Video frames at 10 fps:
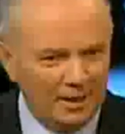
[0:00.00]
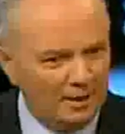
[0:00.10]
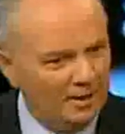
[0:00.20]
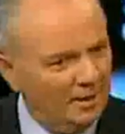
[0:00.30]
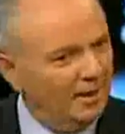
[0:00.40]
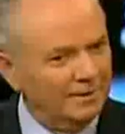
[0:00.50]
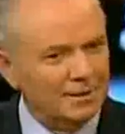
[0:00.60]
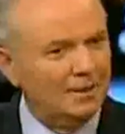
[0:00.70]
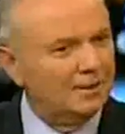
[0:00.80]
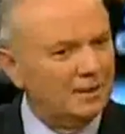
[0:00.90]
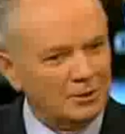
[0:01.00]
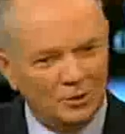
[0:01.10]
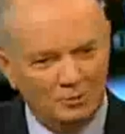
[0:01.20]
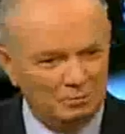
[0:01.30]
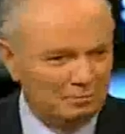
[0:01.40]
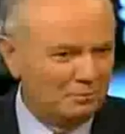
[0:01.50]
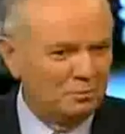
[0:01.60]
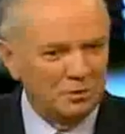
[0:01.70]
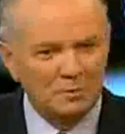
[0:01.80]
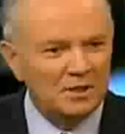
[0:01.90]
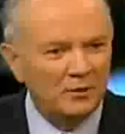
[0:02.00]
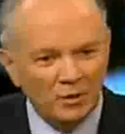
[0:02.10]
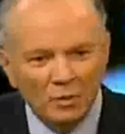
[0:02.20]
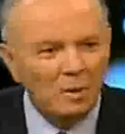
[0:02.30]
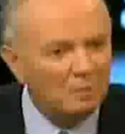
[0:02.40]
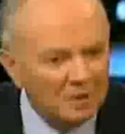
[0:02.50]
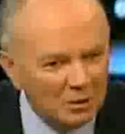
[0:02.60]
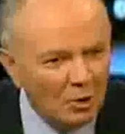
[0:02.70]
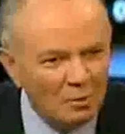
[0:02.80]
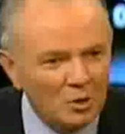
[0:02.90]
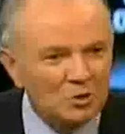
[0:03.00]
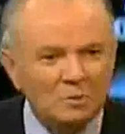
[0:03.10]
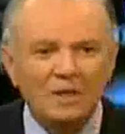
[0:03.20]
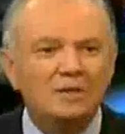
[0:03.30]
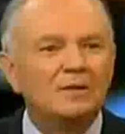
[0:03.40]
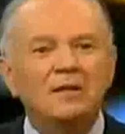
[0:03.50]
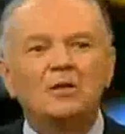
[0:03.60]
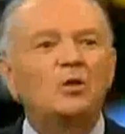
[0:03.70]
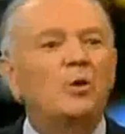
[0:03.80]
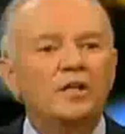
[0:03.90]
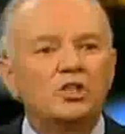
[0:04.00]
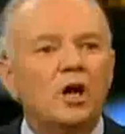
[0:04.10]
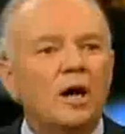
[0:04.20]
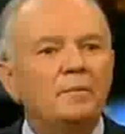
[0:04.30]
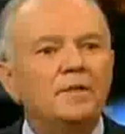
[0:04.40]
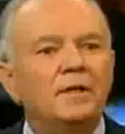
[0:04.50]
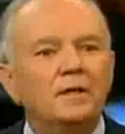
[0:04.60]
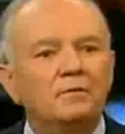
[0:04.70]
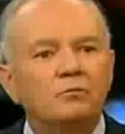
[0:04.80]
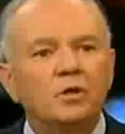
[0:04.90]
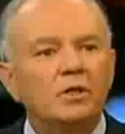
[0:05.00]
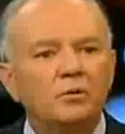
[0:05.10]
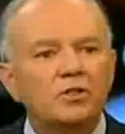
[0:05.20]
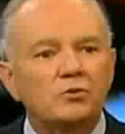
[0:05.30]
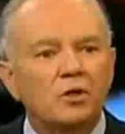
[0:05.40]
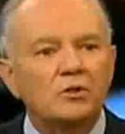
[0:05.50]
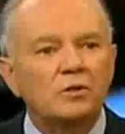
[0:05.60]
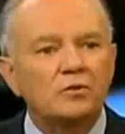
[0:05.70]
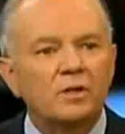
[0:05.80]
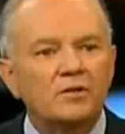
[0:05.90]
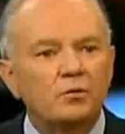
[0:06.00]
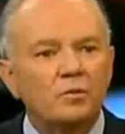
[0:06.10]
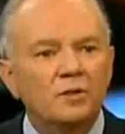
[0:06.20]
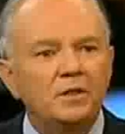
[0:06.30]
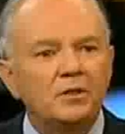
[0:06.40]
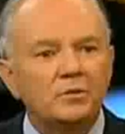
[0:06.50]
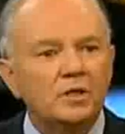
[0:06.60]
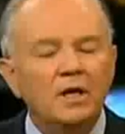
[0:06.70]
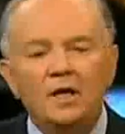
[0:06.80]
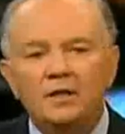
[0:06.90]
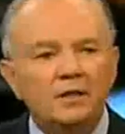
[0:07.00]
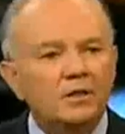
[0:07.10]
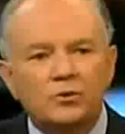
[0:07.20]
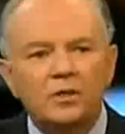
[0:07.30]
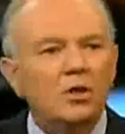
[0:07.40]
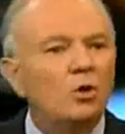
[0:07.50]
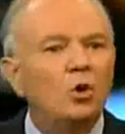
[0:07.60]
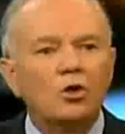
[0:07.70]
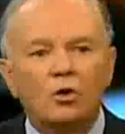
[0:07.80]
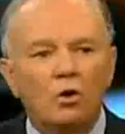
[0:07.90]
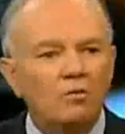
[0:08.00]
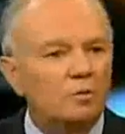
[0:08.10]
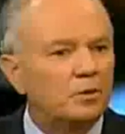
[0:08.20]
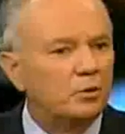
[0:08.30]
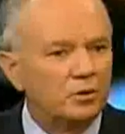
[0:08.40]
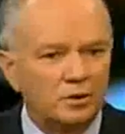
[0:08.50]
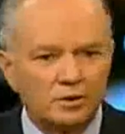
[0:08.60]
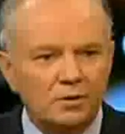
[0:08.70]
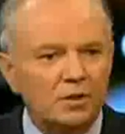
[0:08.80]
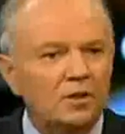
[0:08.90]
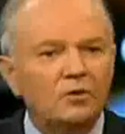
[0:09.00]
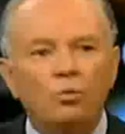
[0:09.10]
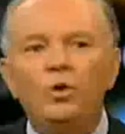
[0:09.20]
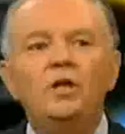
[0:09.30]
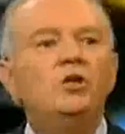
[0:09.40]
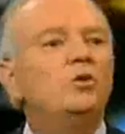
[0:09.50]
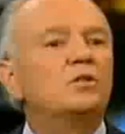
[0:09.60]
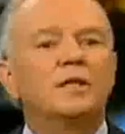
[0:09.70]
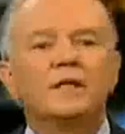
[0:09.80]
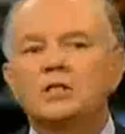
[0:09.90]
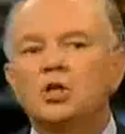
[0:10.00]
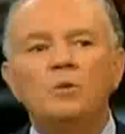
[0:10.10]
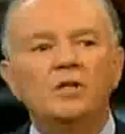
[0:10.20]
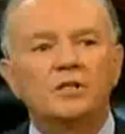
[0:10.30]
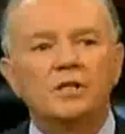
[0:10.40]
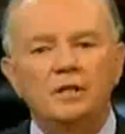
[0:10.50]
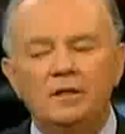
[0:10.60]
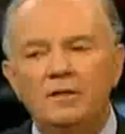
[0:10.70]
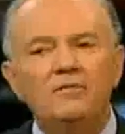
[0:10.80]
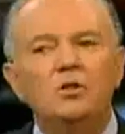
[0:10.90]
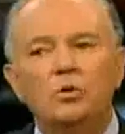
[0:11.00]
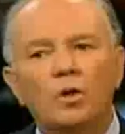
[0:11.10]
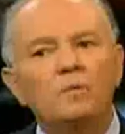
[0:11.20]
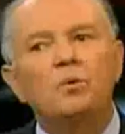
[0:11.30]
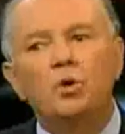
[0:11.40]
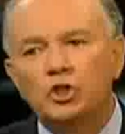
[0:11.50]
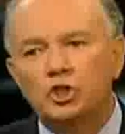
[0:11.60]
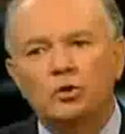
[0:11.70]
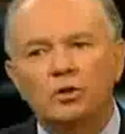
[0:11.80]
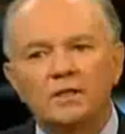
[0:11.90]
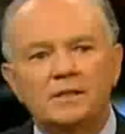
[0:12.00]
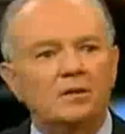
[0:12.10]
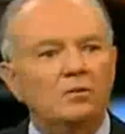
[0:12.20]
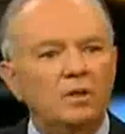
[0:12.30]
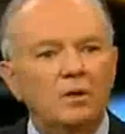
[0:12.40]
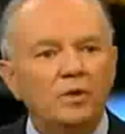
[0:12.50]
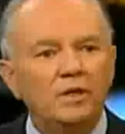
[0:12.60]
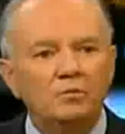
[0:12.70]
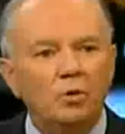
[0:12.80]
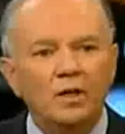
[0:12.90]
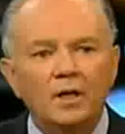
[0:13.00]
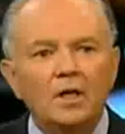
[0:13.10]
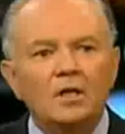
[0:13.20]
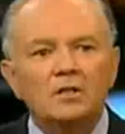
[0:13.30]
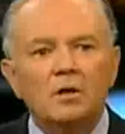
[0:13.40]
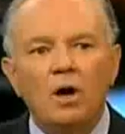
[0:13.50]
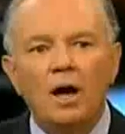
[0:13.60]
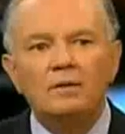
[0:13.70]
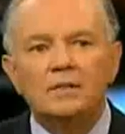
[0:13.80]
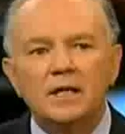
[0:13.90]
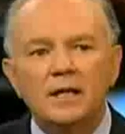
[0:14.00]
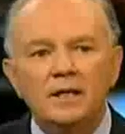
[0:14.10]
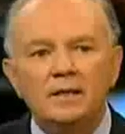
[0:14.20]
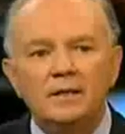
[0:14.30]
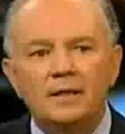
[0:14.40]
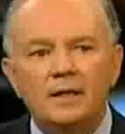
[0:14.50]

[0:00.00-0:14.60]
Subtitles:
and I hate to say this as a libertarian Republican almost, they did a great job, and they really restructured and transformed the industry. The industry no longer overproduces. We used to get so much inventory pushed on us that we didn't want. So I would say